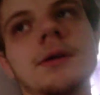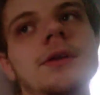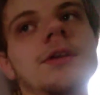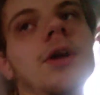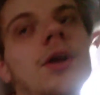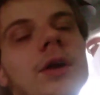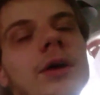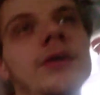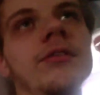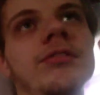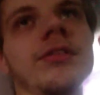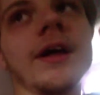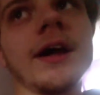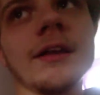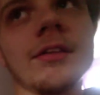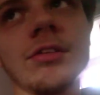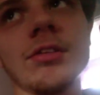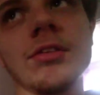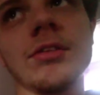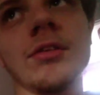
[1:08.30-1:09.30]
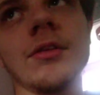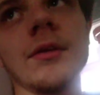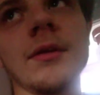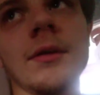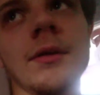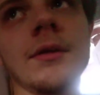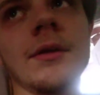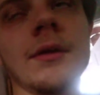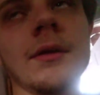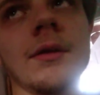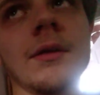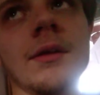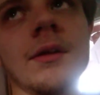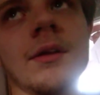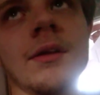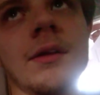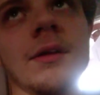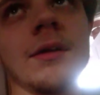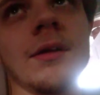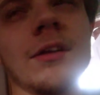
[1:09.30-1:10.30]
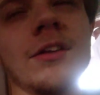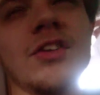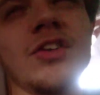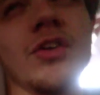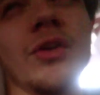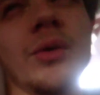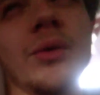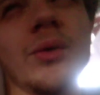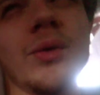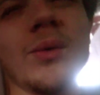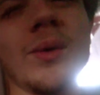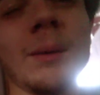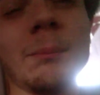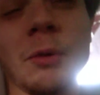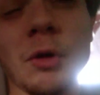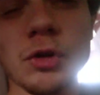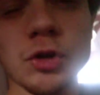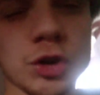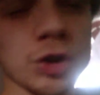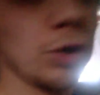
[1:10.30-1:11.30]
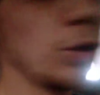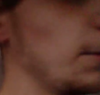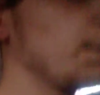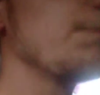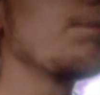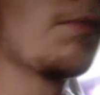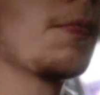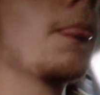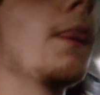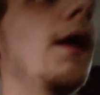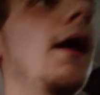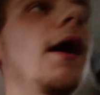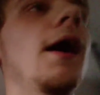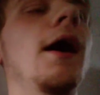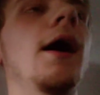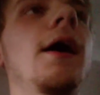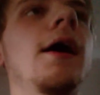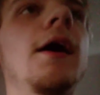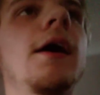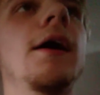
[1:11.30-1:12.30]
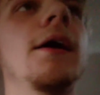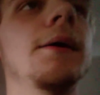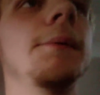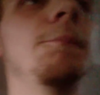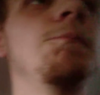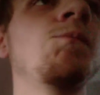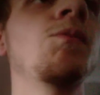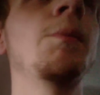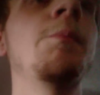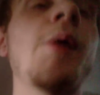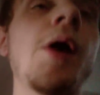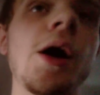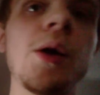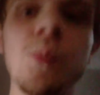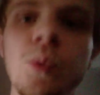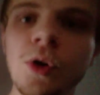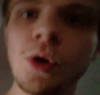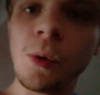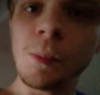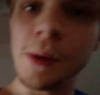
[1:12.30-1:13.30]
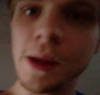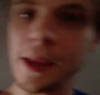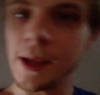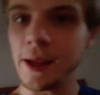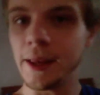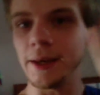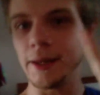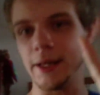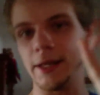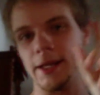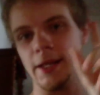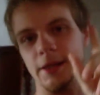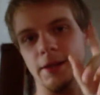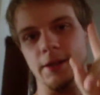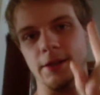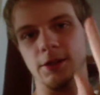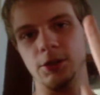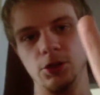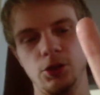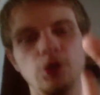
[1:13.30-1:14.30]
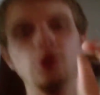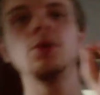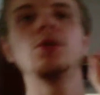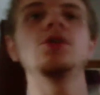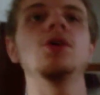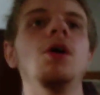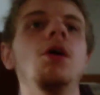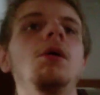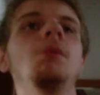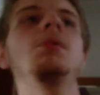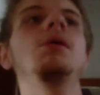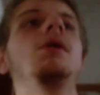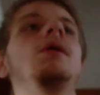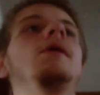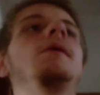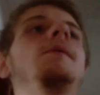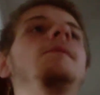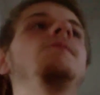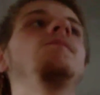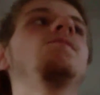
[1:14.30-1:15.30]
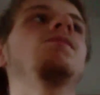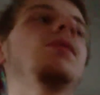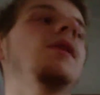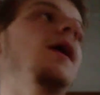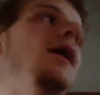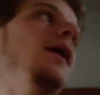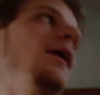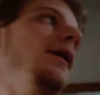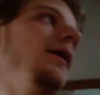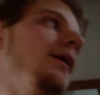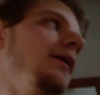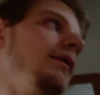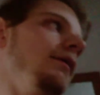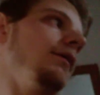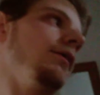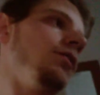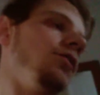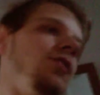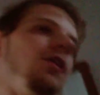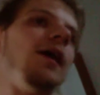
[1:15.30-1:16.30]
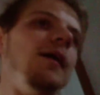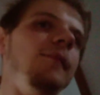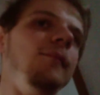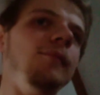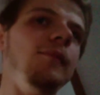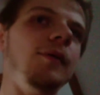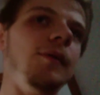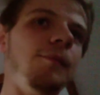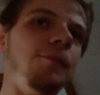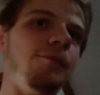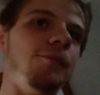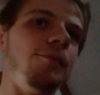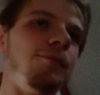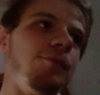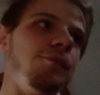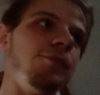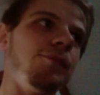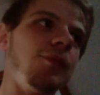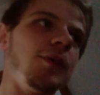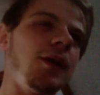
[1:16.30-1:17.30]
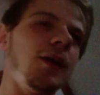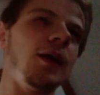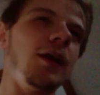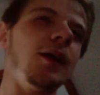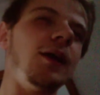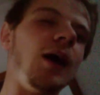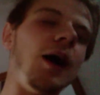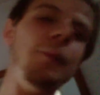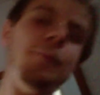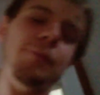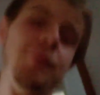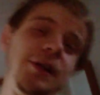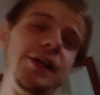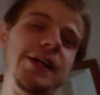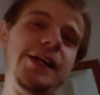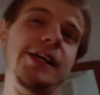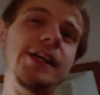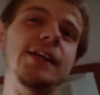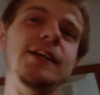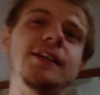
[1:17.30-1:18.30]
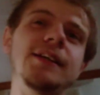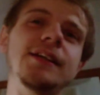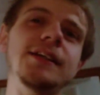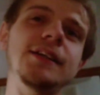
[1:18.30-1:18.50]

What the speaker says: Don't know if that's new, I'm not sure. But I will be getting a new job. Same company,